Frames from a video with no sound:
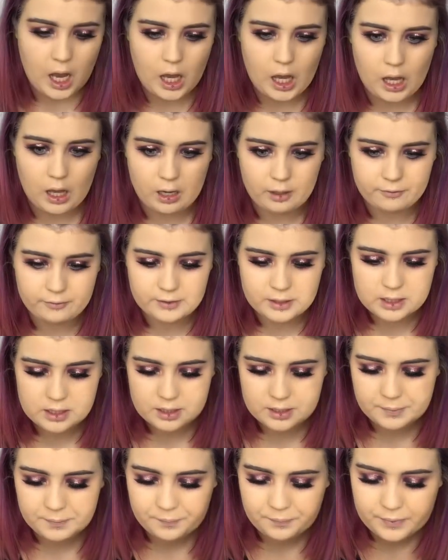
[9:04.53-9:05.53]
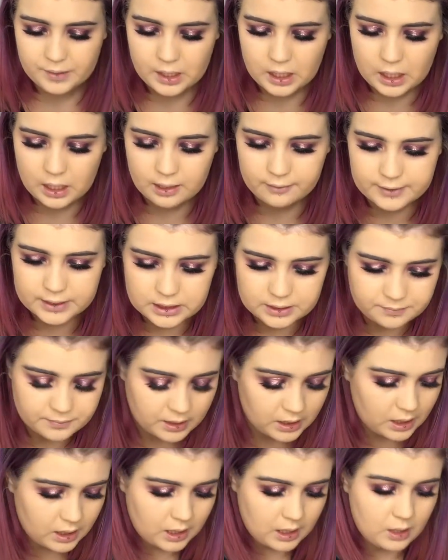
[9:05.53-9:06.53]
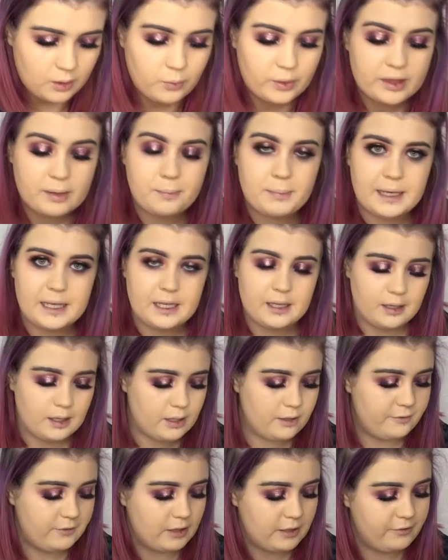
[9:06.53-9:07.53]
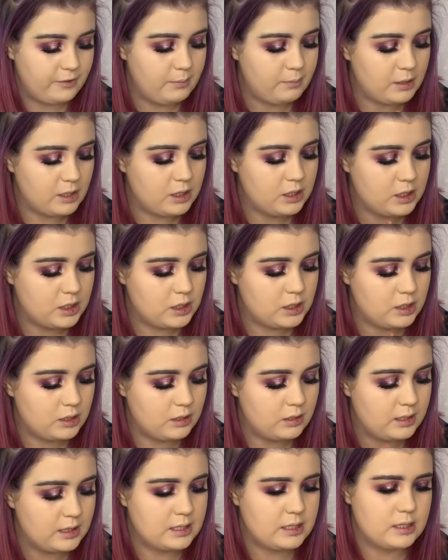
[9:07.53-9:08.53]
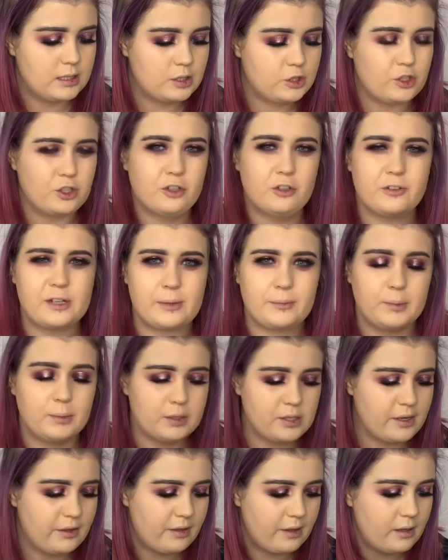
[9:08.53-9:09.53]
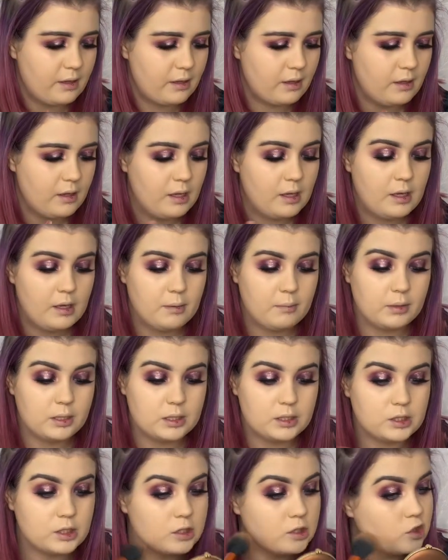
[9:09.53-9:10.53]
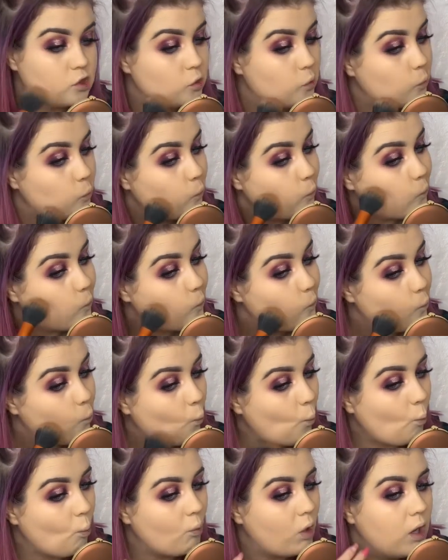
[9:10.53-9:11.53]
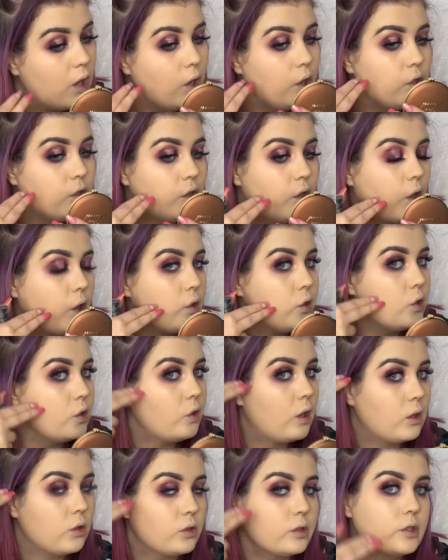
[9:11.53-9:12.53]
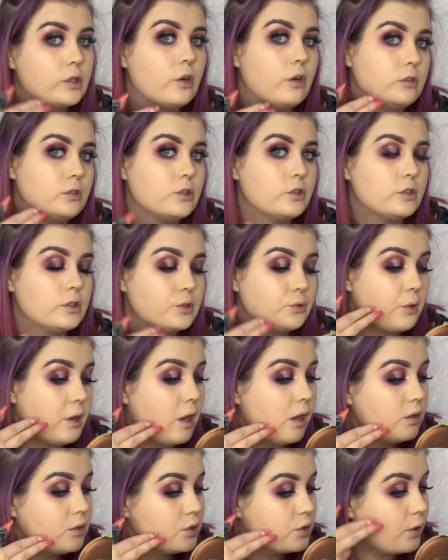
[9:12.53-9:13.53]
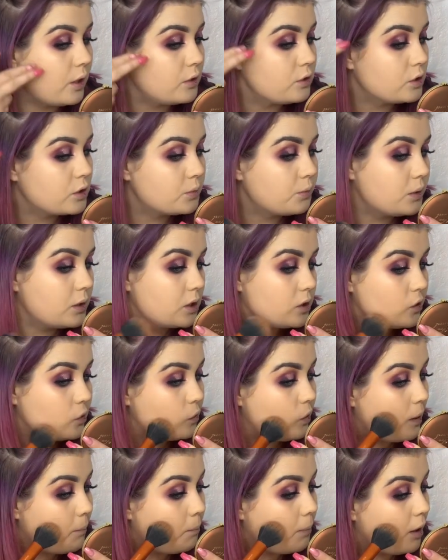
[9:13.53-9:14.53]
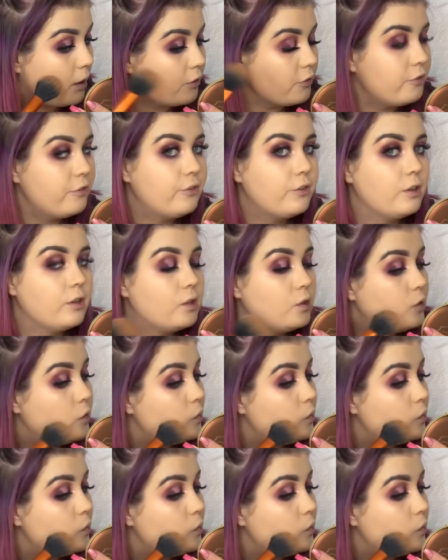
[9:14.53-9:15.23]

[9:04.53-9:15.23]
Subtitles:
Love this. Love it. With a big fluffy brush. This is a duo fibre brush, I think. But just, I know I'm going to contour as well, so I just want to go above